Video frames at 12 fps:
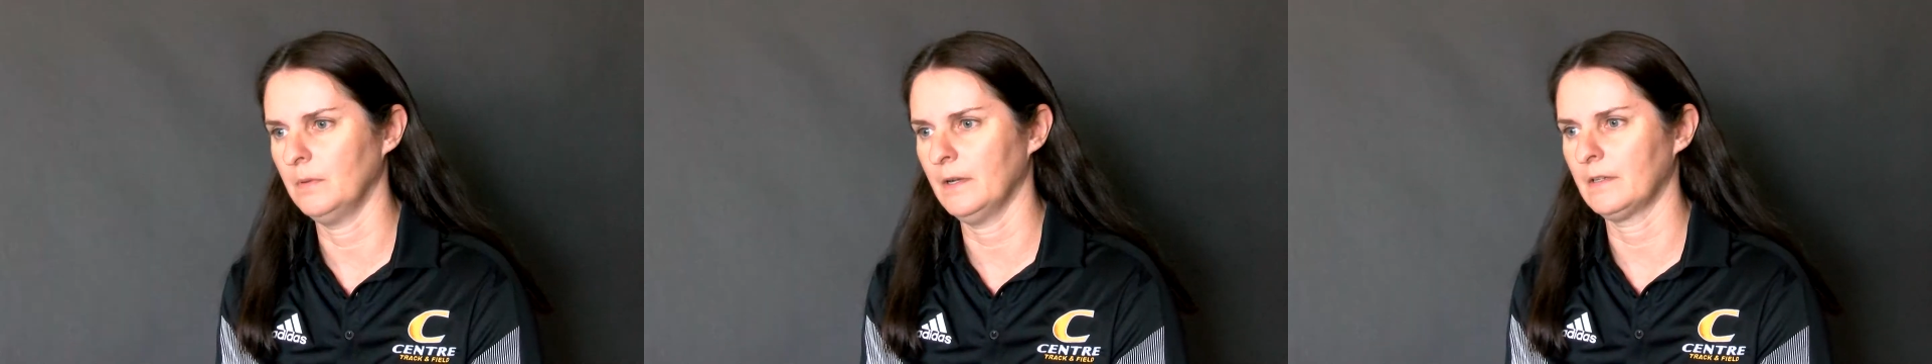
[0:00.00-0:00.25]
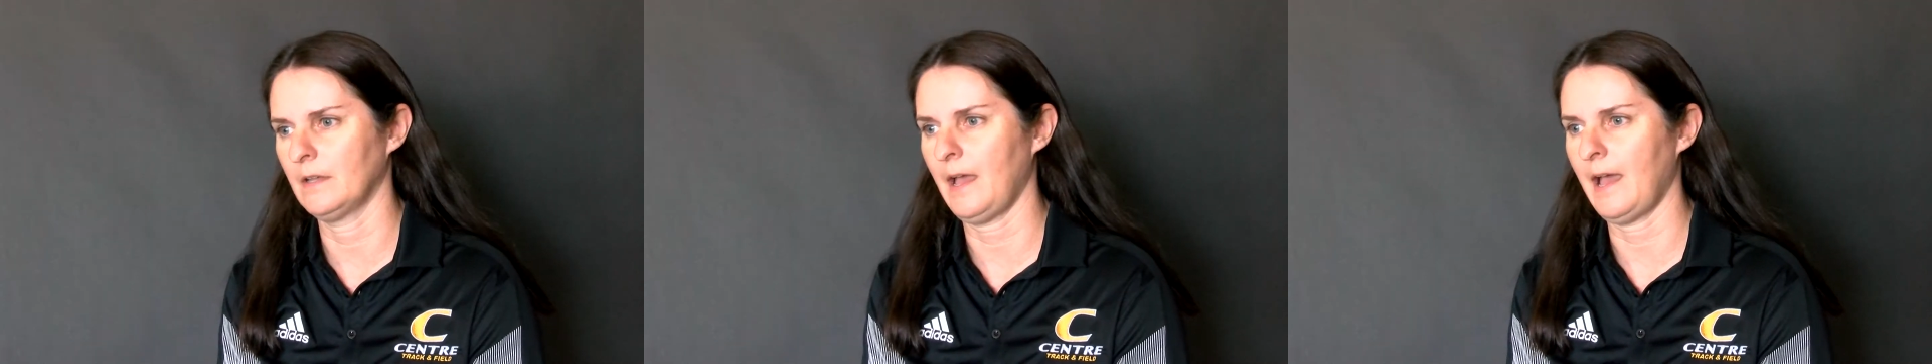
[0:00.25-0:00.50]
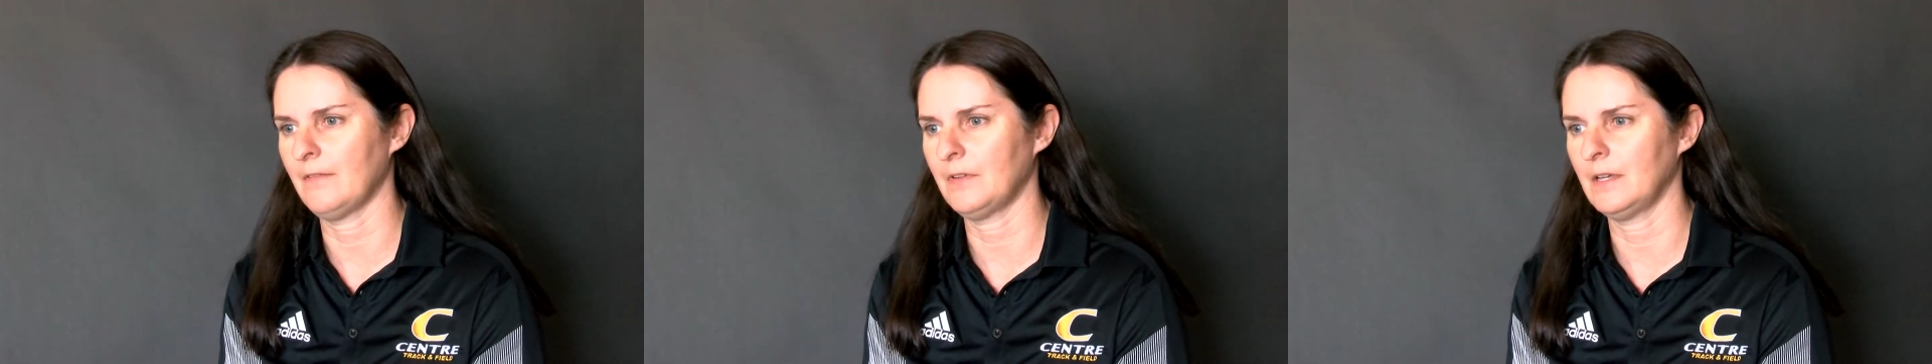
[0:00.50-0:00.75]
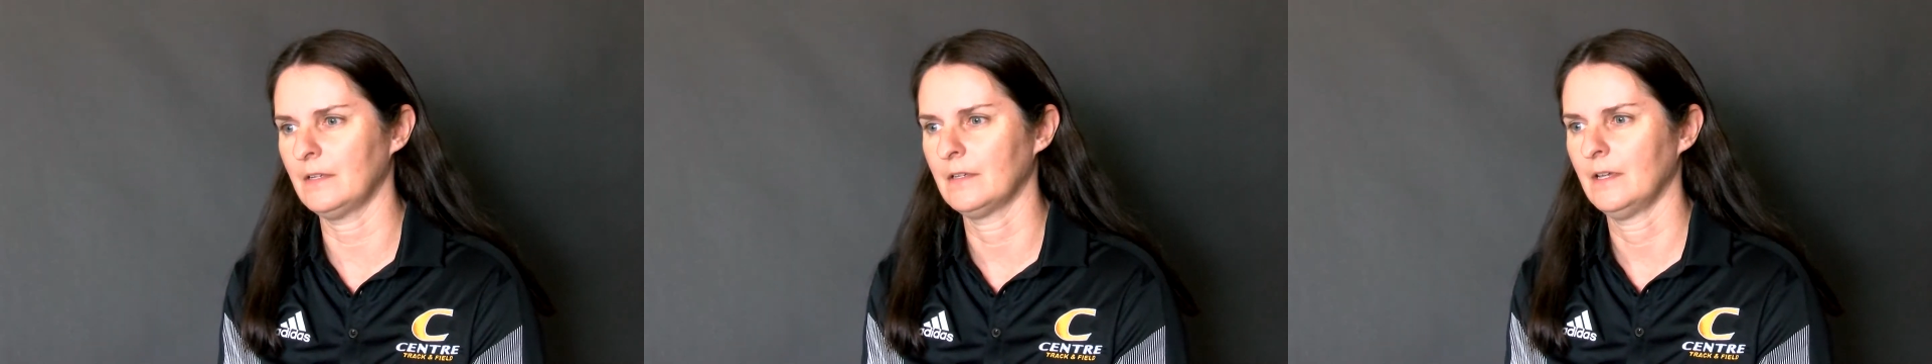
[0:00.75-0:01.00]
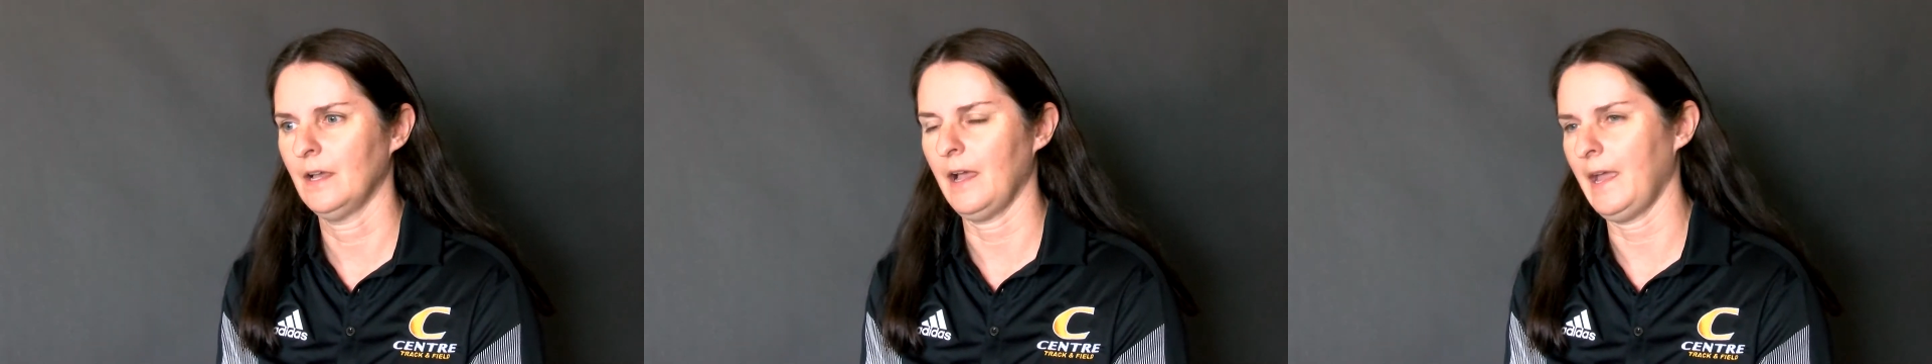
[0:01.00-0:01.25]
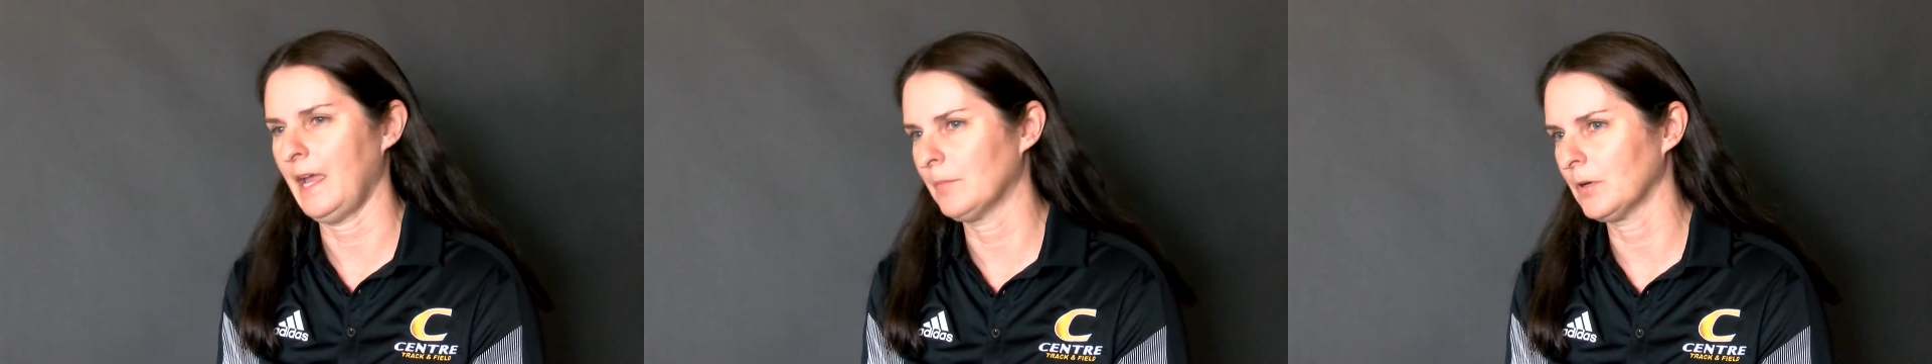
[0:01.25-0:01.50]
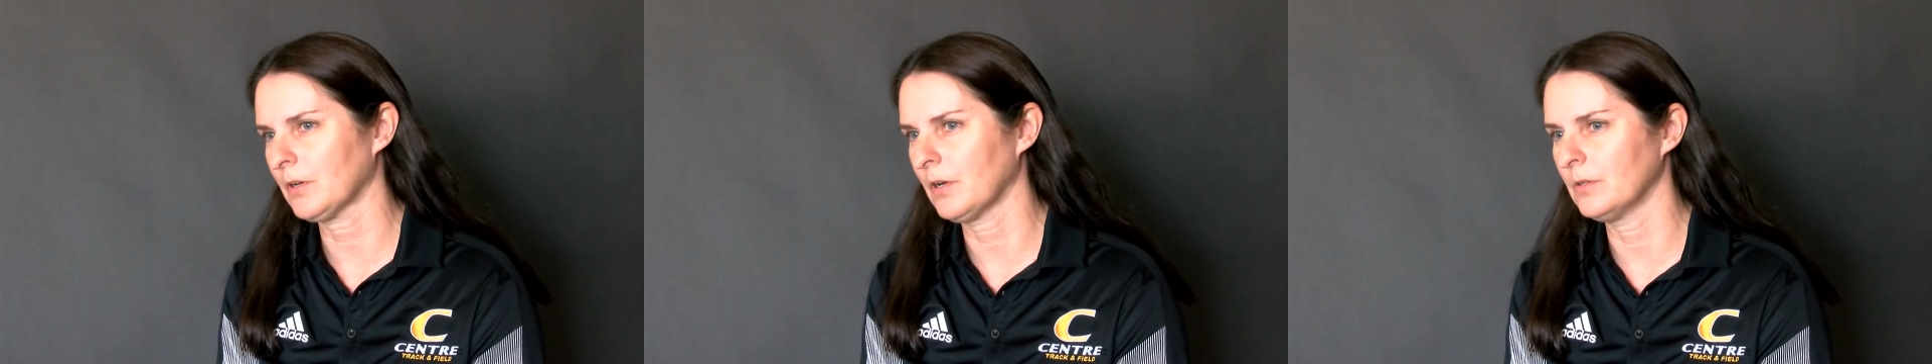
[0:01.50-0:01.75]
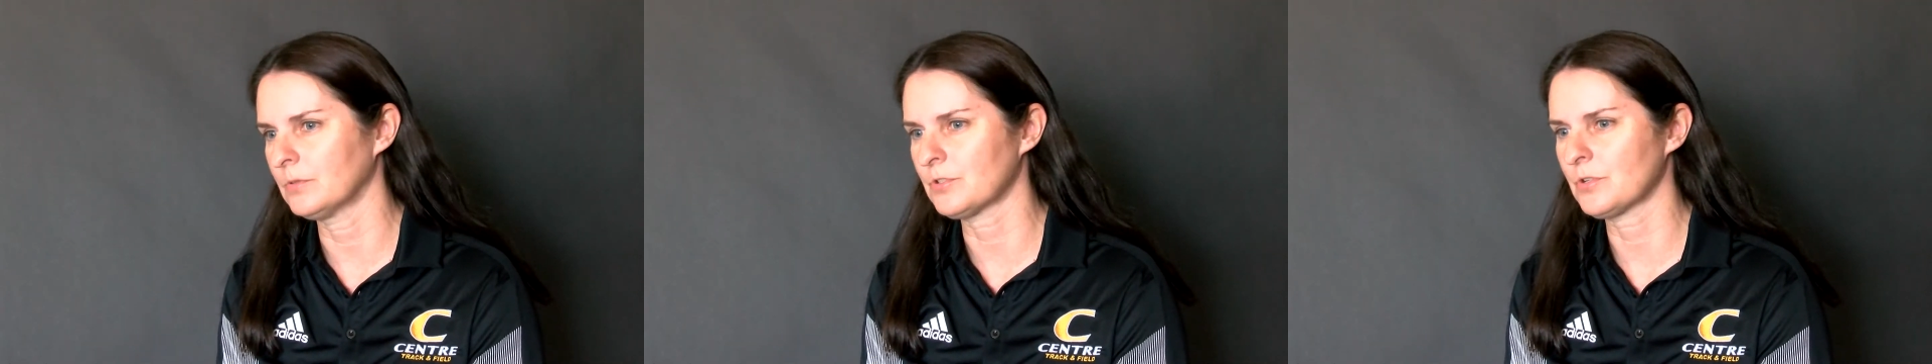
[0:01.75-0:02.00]
but having a hammer
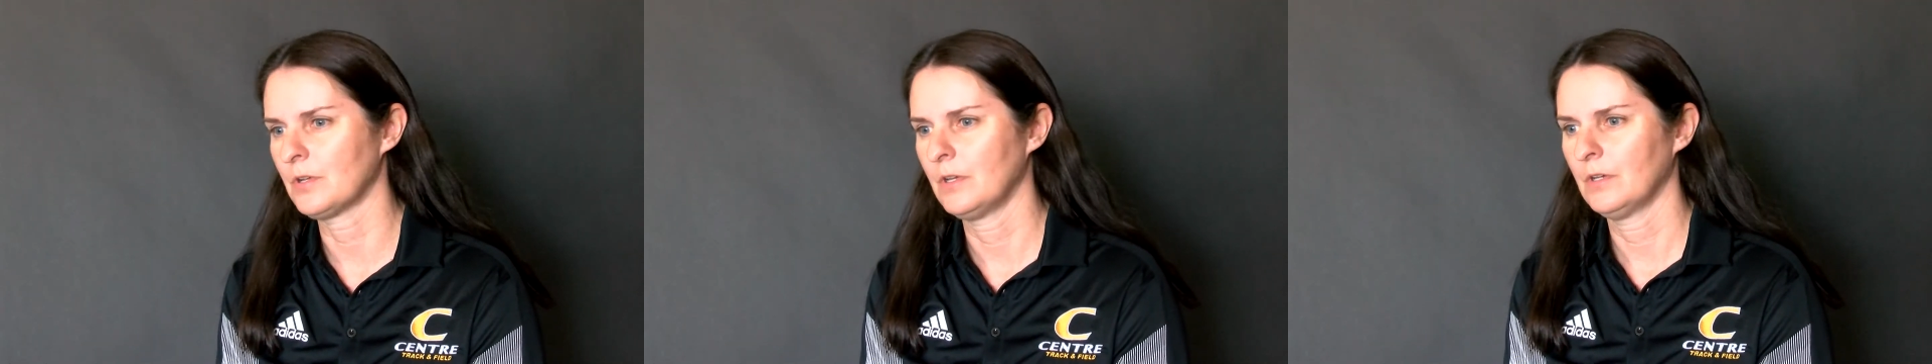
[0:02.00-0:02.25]
coach